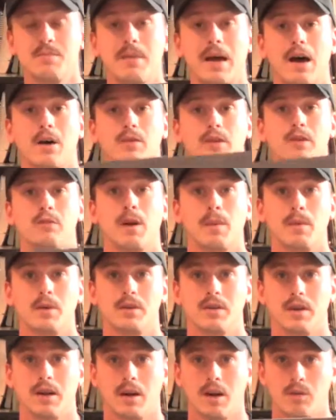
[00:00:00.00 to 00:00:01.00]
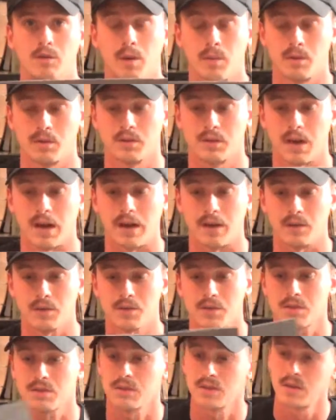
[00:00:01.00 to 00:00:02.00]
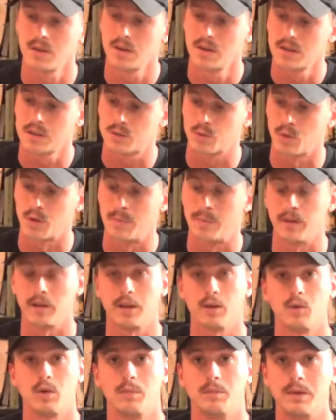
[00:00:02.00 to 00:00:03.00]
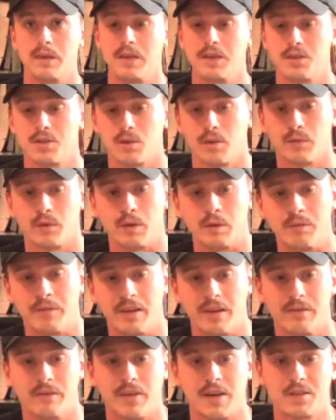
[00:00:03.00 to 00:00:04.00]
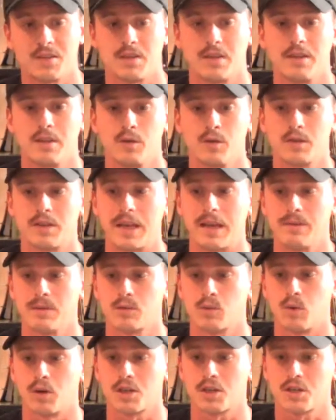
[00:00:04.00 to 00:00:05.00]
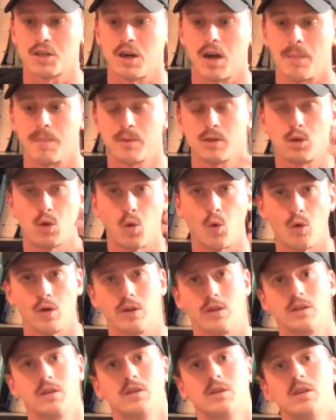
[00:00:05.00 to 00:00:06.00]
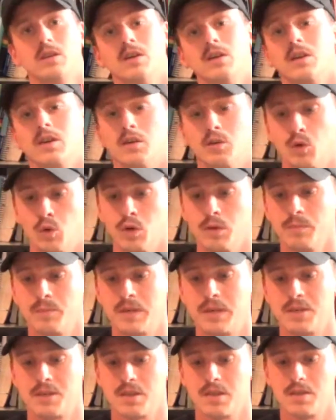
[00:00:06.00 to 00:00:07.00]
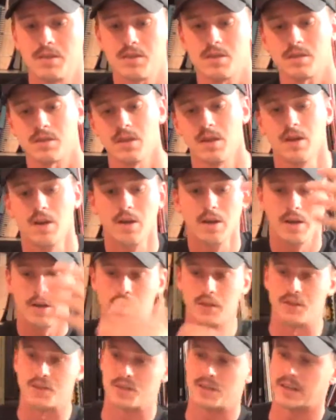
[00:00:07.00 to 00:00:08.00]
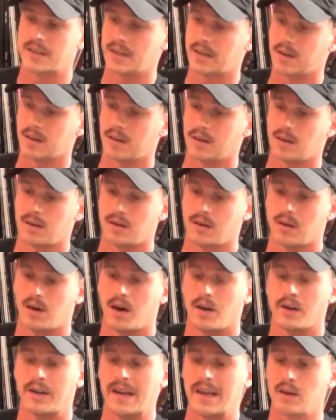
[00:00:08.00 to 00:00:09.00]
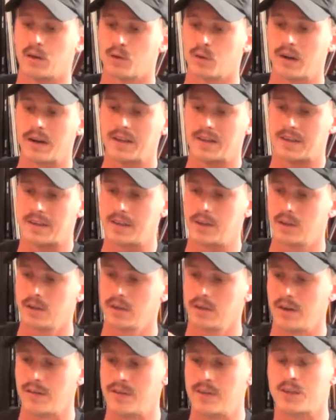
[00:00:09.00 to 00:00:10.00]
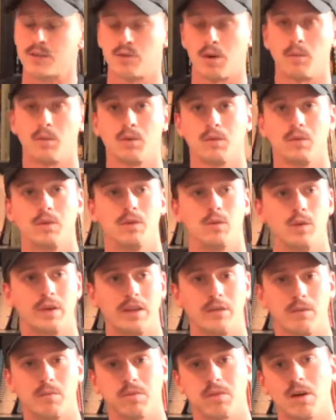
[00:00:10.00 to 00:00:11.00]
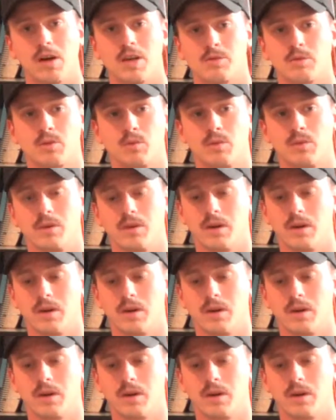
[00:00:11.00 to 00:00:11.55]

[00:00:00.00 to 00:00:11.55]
mounded rubble tiles. So what a building would be, so if you invested in those Games Workshop corner ruin pieces, you'd stick it on an angle right here, and this rubble will give a plausible